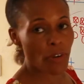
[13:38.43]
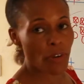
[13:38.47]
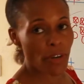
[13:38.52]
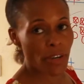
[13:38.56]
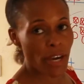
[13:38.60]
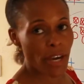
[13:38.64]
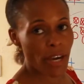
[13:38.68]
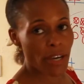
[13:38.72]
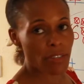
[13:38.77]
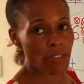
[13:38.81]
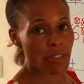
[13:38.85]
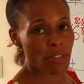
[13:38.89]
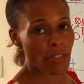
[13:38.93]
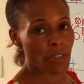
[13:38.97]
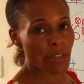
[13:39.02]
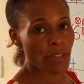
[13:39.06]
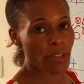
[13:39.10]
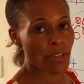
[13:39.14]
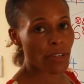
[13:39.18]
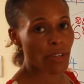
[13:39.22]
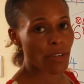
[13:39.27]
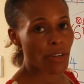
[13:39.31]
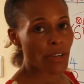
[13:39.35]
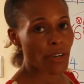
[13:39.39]
forget,
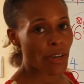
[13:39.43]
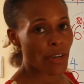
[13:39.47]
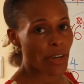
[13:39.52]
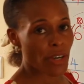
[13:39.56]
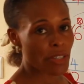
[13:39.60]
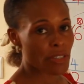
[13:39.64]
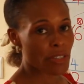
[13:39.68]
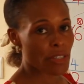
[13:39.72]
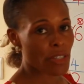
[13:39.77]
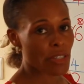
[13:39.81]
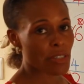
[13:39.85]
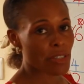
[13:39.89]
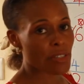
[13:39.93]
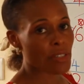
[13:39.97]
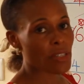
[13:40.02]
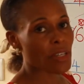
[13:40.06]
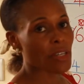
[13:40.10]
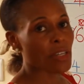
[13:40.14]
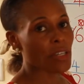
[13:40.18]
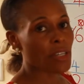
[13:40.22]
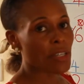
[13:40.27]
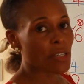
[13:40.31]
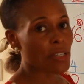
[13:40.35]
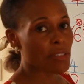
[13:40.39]
it
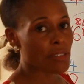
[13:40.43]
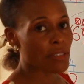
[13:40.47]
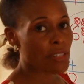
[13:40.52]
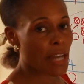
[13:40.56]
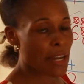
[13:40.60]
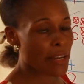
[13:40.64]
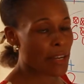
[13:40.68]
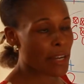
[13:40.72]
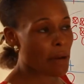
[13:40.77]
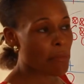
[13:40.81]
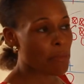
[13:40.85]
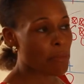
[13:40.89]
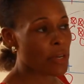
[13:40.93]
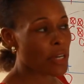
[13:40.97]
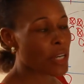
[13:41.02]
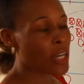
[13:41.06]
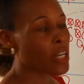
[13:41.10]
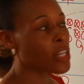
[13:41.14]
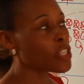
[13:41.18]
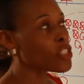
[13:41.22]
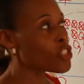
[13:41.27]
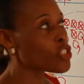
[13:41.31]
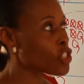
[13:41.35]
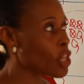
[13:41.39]
is
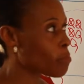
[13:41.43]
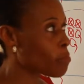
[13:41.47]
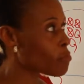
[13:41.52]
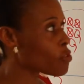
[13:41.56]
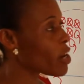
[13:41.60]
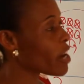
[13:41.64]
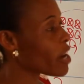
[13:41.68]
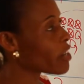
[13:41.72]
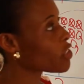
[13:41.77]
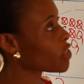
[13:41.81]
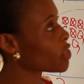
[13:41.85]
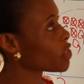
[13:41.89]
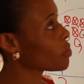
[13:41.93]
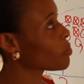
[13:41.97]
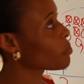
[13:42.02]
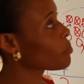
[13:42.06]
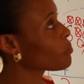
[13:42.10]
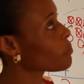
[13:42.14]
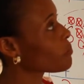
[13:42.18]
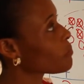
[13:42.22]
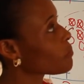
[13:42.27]
dynamic subtraction.